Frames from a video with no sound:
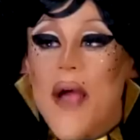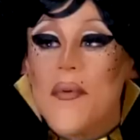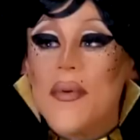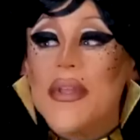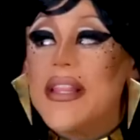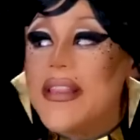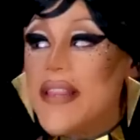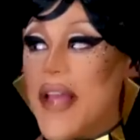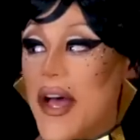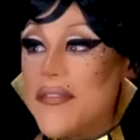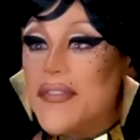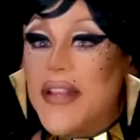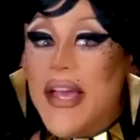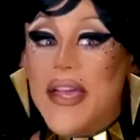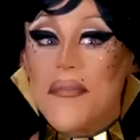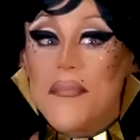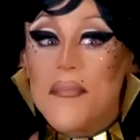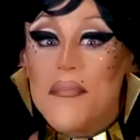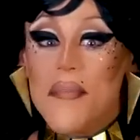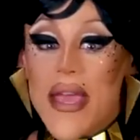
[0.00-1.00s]
I really love
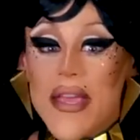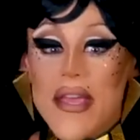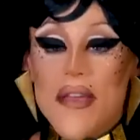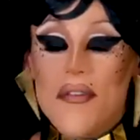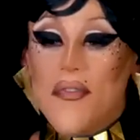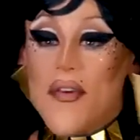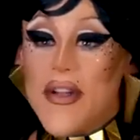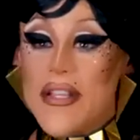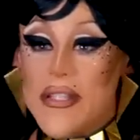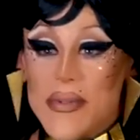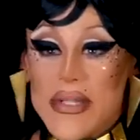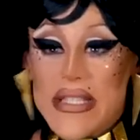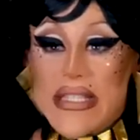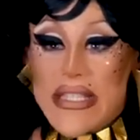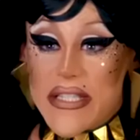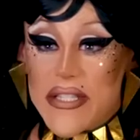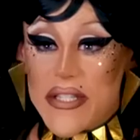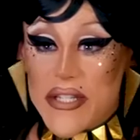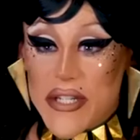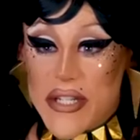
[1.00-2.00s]
like making friends with
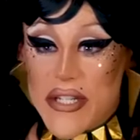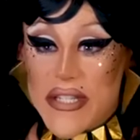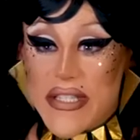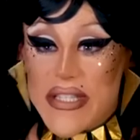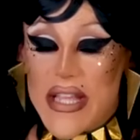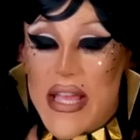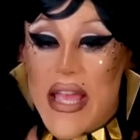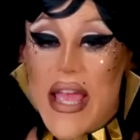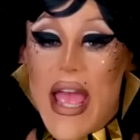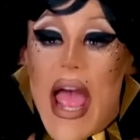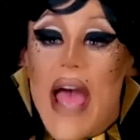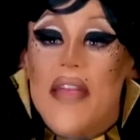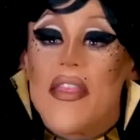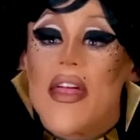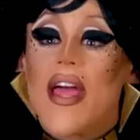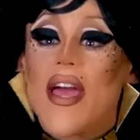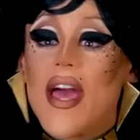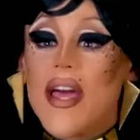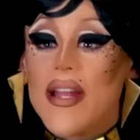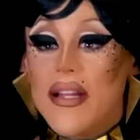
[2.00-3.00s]
sisters. And
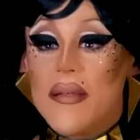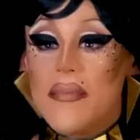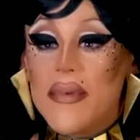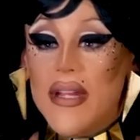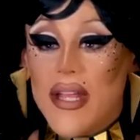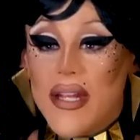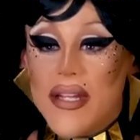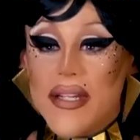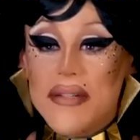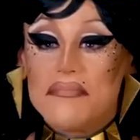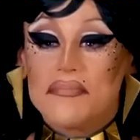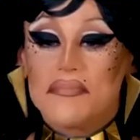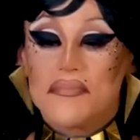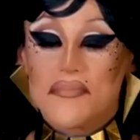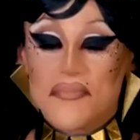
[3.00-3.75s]
then I got eliminated,